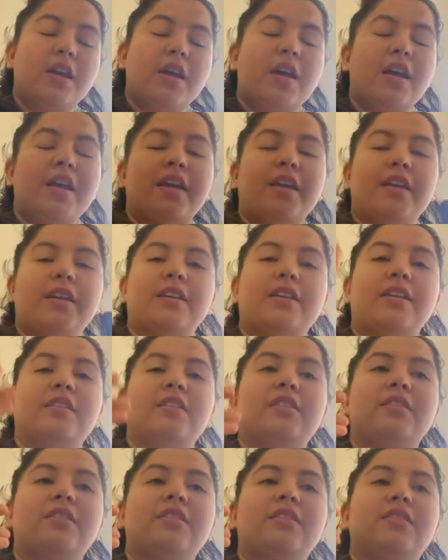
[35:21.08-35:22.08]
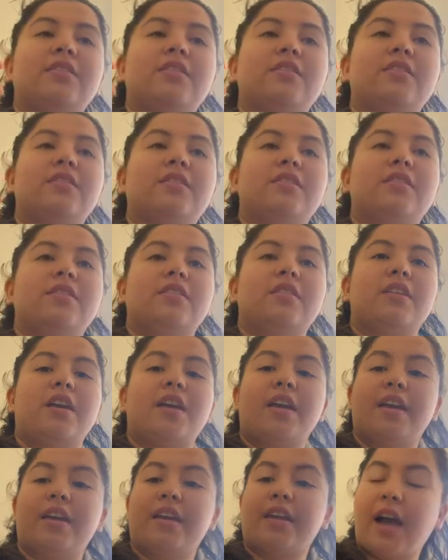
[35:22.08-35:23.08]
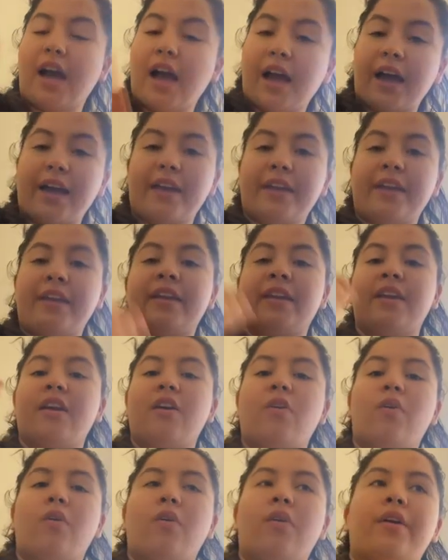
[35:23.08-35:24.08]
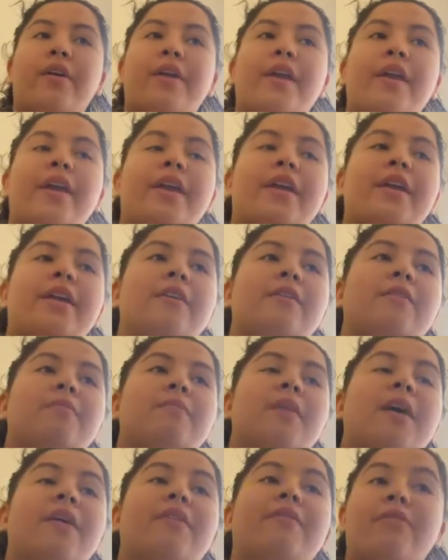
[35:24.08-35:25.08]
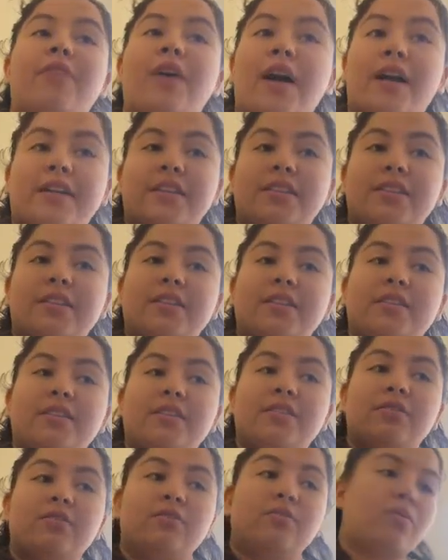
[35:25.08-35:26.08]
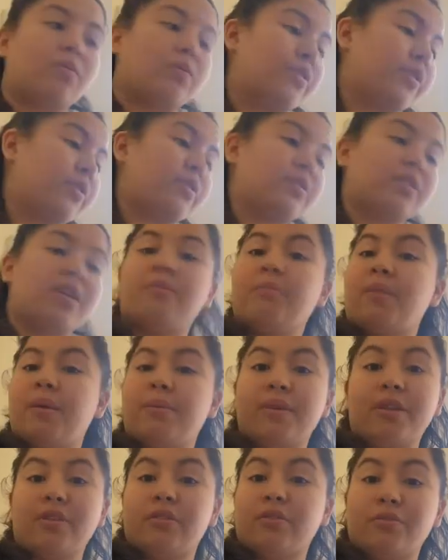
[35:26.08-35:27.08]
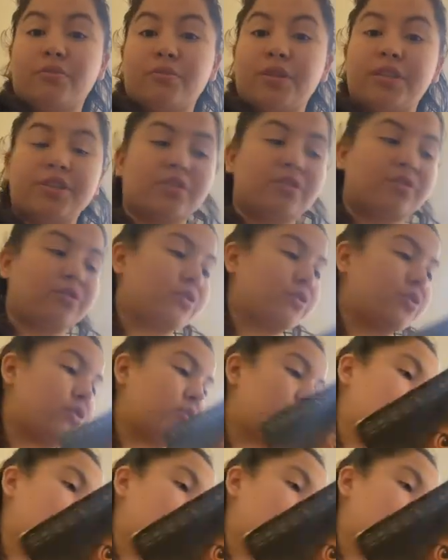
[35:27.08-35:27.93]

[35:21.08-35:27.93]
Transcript: a guide or a advice or maybe a little research.